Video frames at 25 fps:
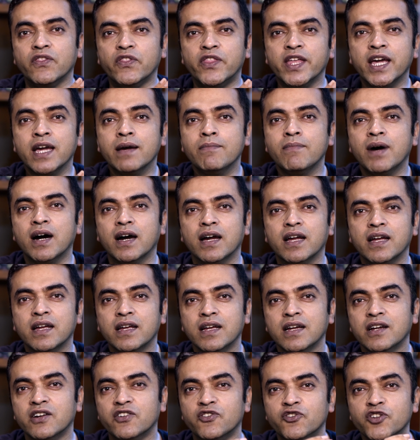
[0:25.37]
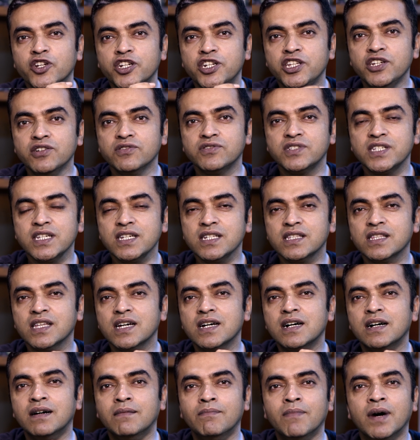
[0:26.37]
thereby reducing
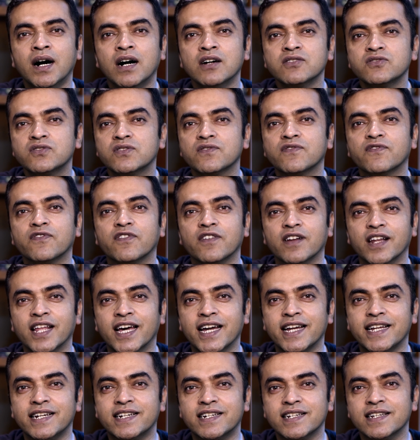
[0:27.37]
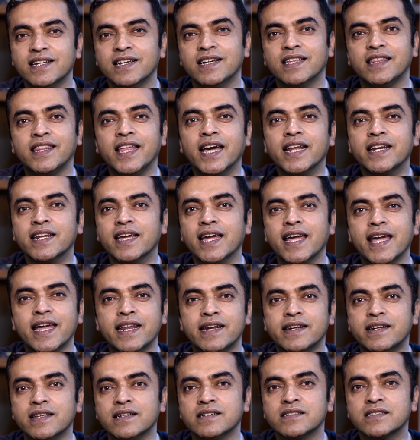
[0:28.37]
the amount of light that
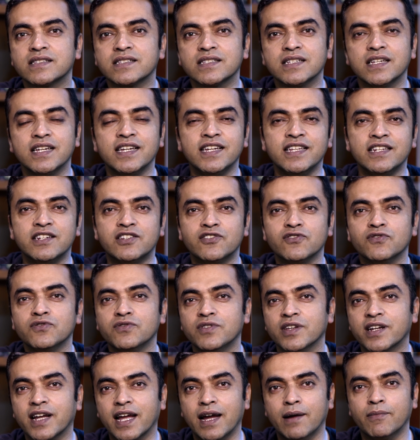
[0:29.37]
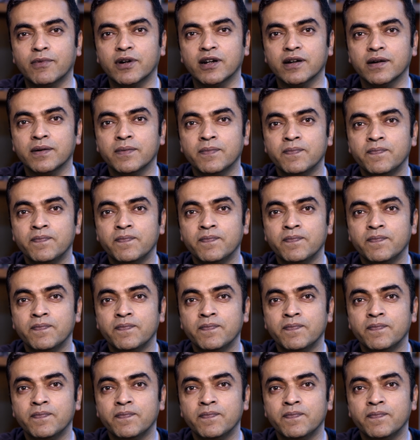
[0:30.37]
enters into the camera.